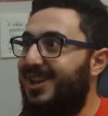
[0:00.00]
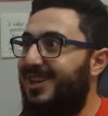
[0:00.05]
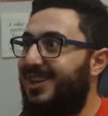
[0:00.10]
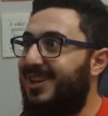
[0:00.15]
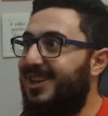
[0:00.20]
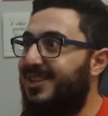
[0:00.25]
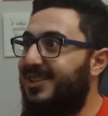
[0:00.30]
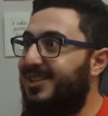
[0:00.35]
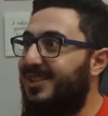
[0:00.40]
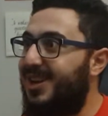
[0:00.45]

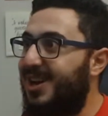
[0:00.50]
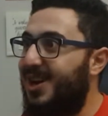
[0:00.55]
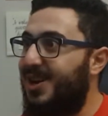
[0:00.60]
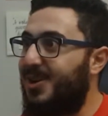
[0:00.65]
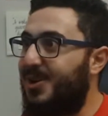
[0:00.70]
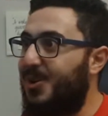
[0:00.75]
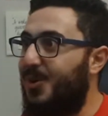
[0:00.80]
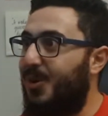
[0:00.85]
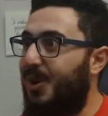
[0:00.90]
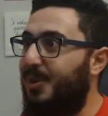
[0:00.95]
it can
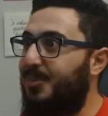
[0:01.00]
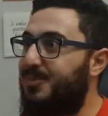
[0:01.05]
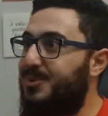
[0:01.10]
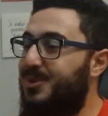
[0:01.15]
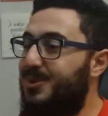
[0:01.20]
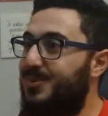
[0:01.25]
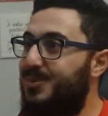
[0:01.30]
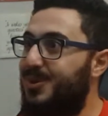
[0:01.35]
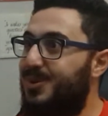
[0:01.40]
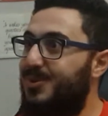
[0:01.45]
go up
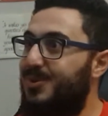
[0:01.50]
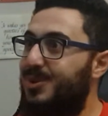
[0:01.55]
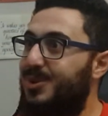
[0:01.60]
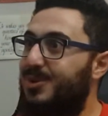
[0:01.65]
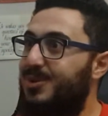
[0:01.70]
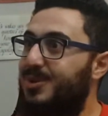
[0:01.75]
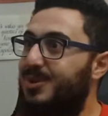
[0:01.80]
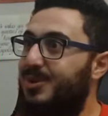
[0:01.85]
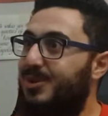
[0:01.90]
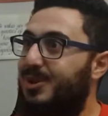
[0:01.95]

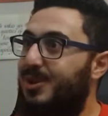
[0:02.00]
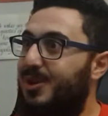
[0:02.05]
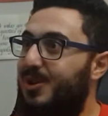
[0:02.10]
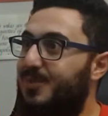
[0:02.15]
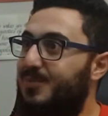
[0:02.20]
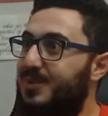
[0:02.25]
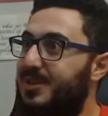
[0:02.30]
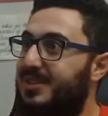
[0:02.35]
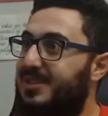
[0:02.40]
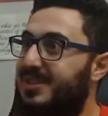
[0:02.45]
to
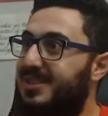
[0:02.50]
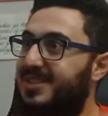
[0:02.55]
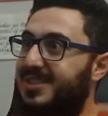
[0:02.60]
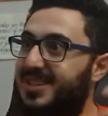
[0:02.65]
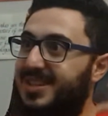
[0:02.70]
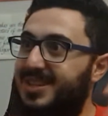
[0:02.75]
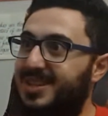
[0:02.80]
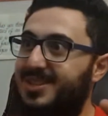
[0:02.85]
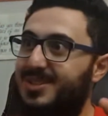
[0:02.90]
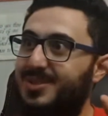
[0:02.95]

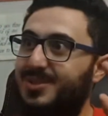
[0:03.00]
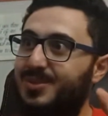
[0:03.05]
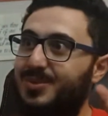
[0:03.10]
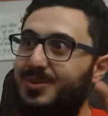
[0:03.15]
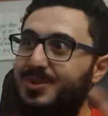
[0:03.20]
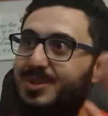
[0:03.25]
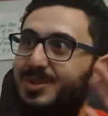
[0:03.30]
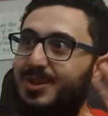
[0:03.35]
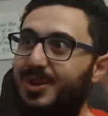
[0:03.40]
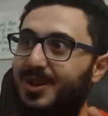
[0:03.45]
kilometers and it's
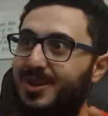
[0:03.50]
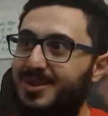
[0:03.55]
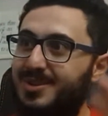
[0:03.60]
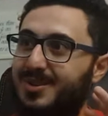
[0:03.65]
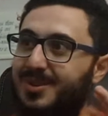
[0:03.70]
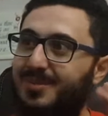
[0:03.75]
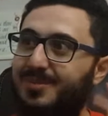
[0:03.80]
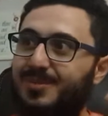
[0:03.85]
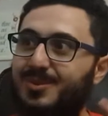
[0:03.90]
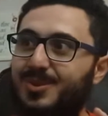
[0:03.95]
oh it's
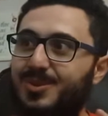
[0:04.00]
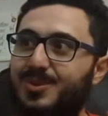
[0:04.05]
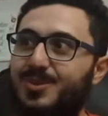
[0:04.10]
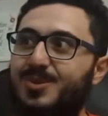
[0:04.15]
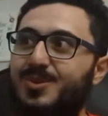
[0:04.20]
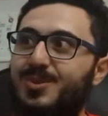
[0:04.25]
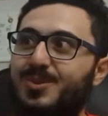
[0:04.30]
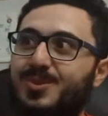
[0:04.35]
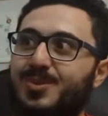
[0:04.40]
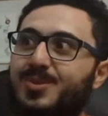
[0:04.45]
awesome